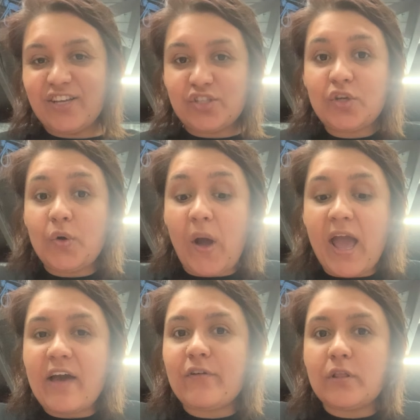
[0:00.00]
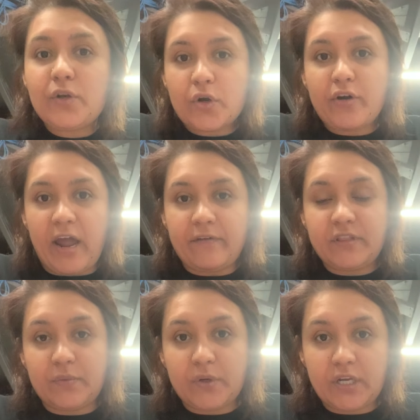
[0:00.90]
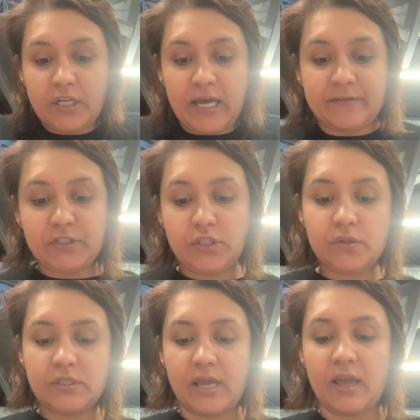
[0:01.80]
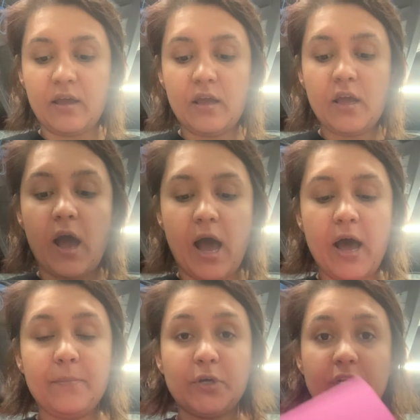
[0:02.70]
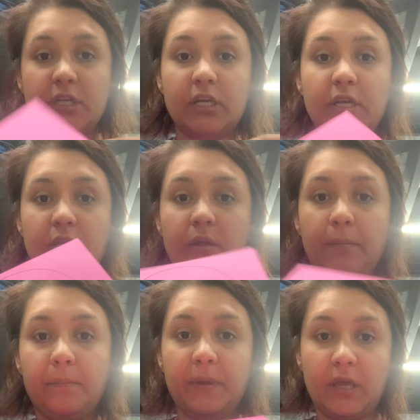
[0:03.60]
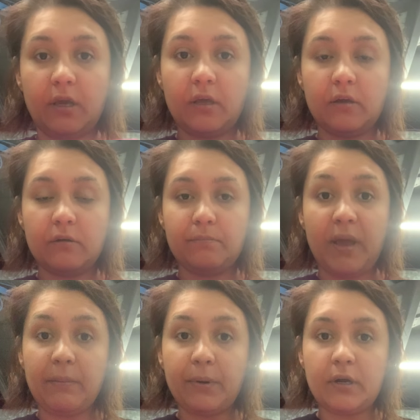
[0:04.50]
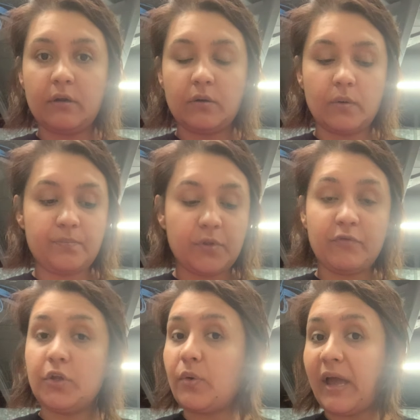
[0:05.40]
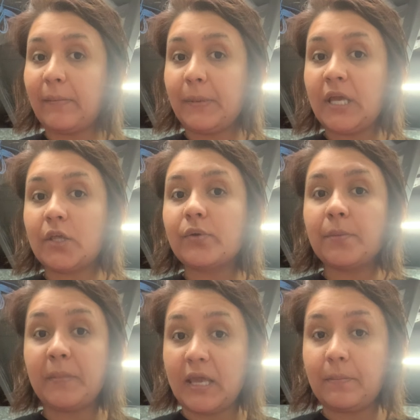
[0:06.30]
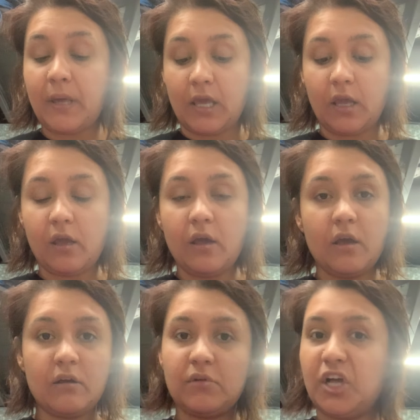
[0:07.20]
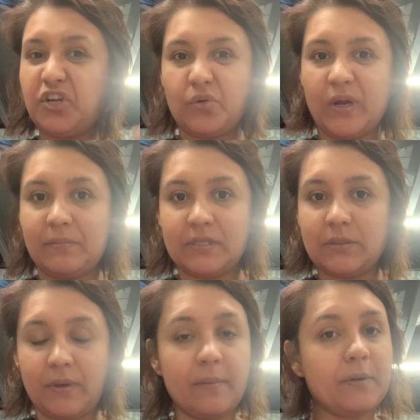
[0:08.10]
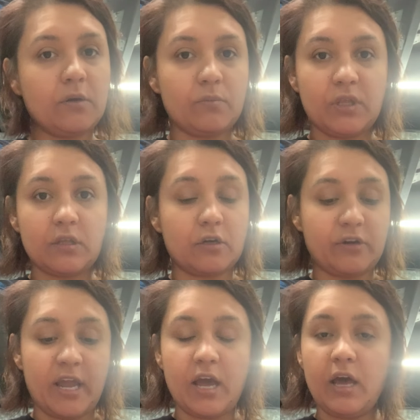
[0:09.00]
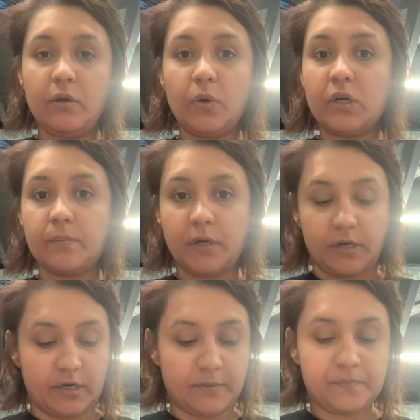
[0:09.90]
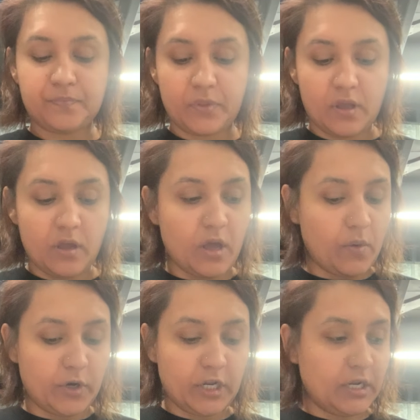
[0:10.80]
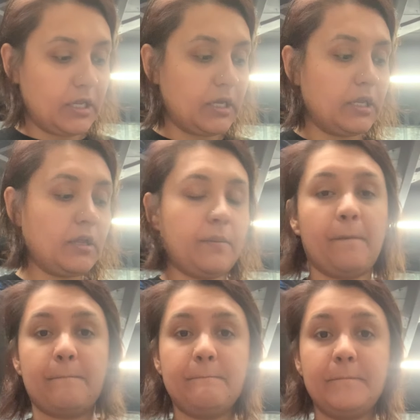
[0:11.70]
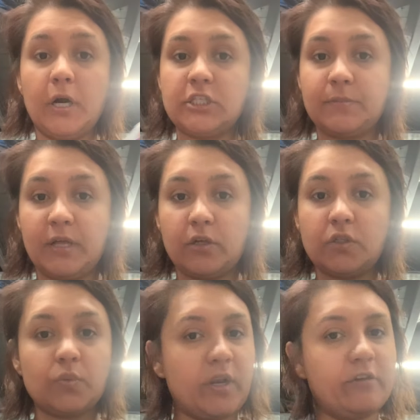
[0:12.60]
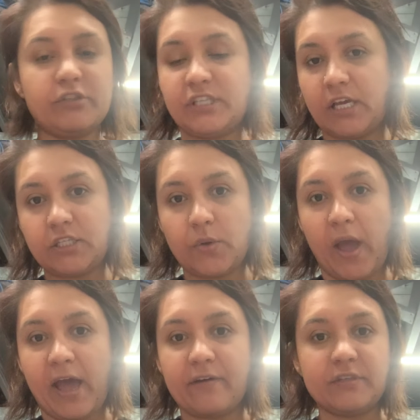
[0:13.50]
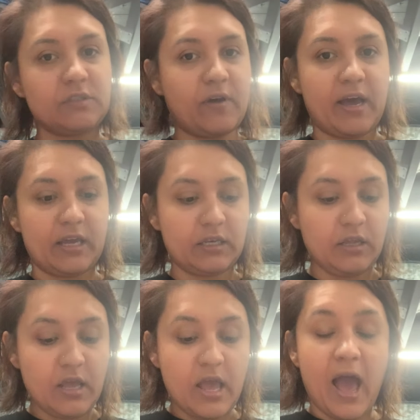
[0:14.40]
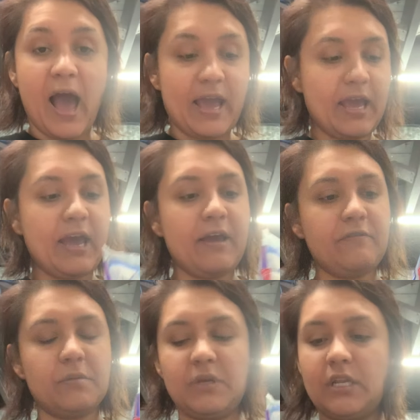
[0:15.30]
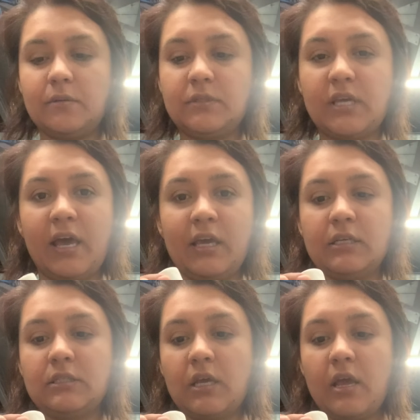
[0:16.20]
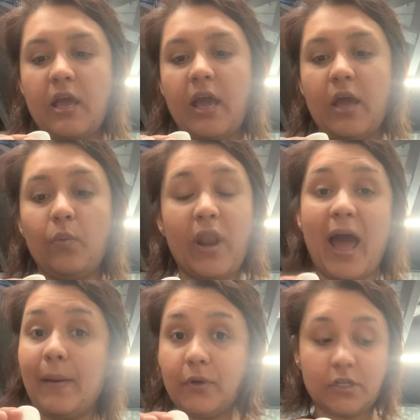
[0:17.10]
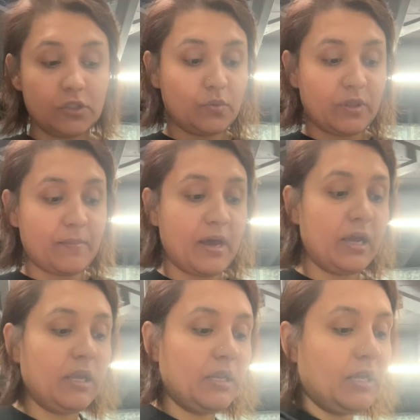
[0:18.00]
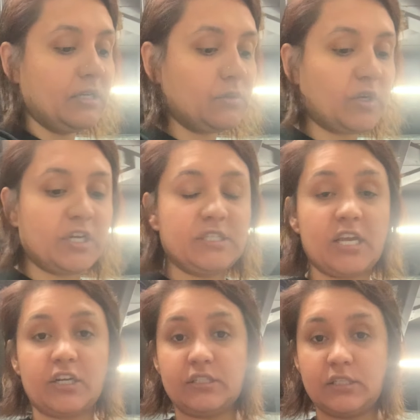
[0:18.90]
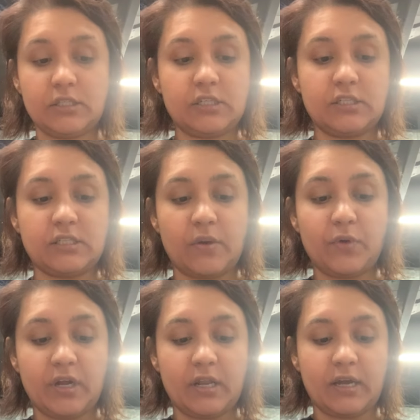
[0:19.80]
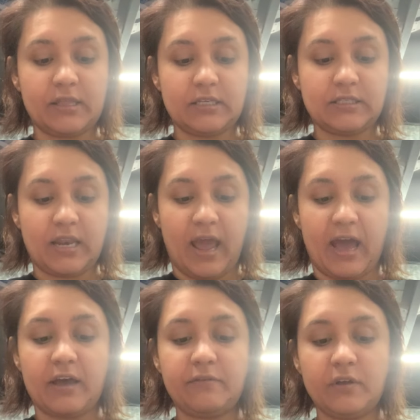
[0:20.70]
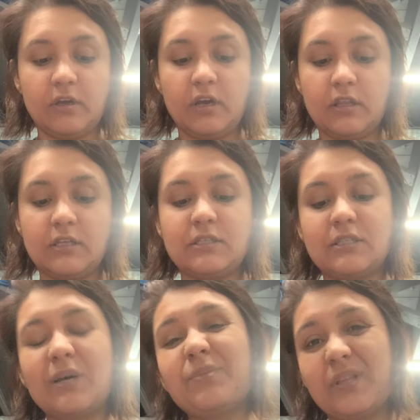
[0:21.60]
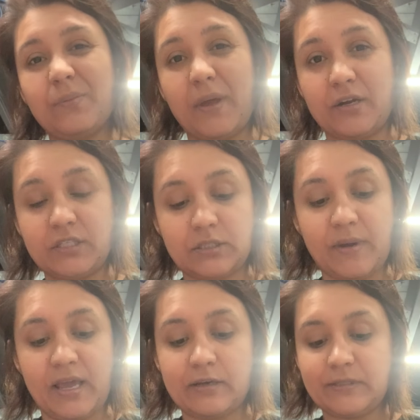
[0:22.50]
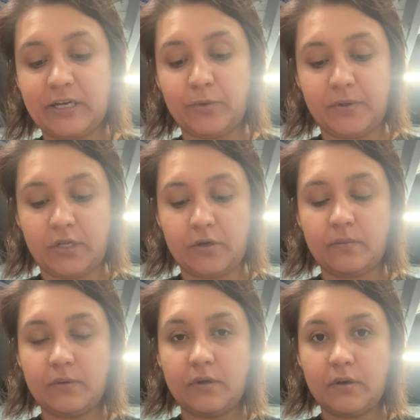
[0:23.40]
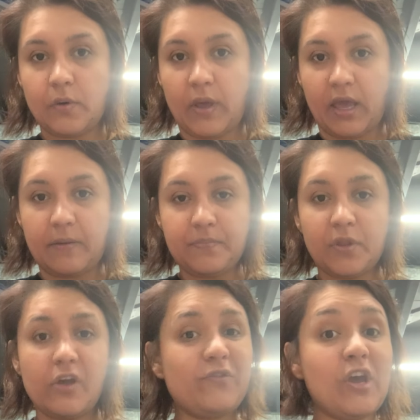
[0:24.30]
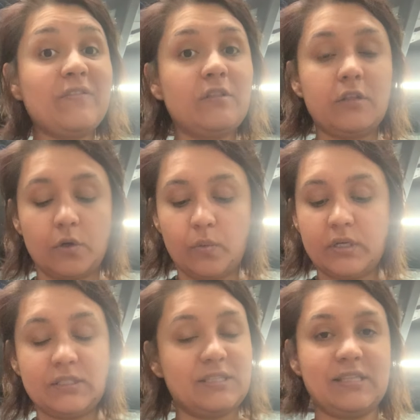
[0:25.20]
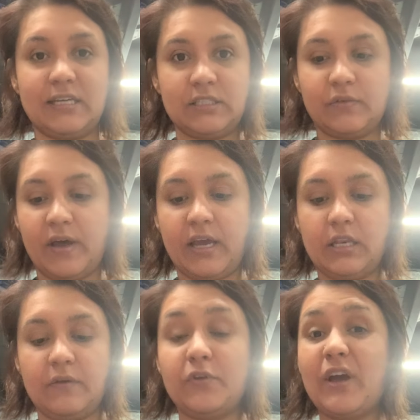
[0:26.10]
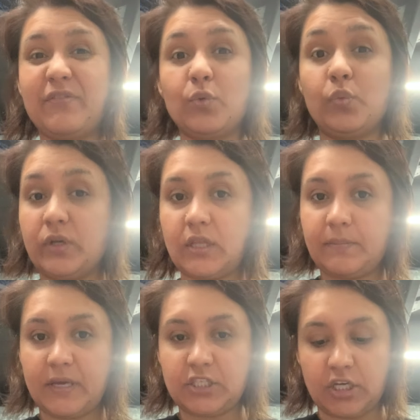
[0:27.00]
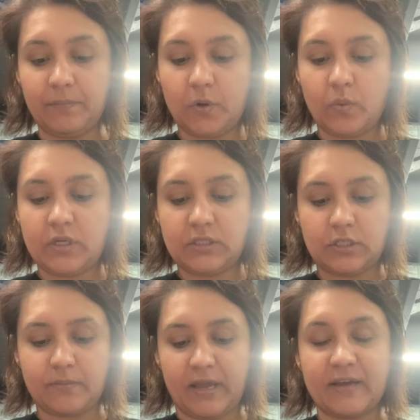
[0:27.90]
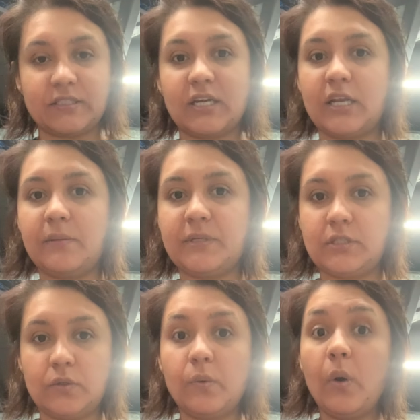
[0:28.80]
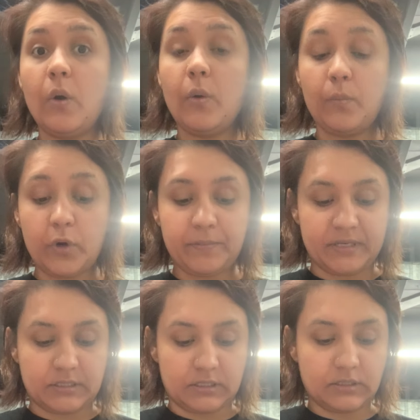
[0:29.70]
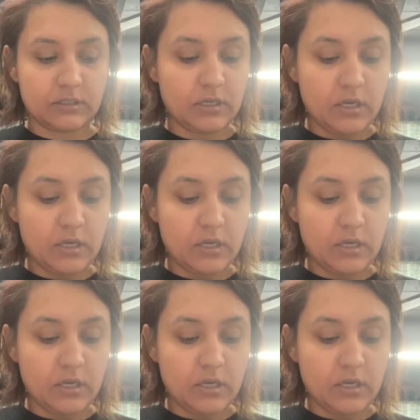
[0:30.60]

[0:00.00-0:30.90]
So I have a little craft that we're gonna have to do today. You're gonna need pink paper. If you don't have pink, you can make pink. Color a white piece of paper with a crayon or a marker. We're gonna need marshmallows, whatever size you have is fine. I have the medium size, and what I'm gonna do with mine is we're gonna take our scissors and we're gonna cut these in half. This is something the parents might have to help you do, okay? If you have the little ones, that's fine. If you have the really big jumbo ones, you might have to cut them into more pieces.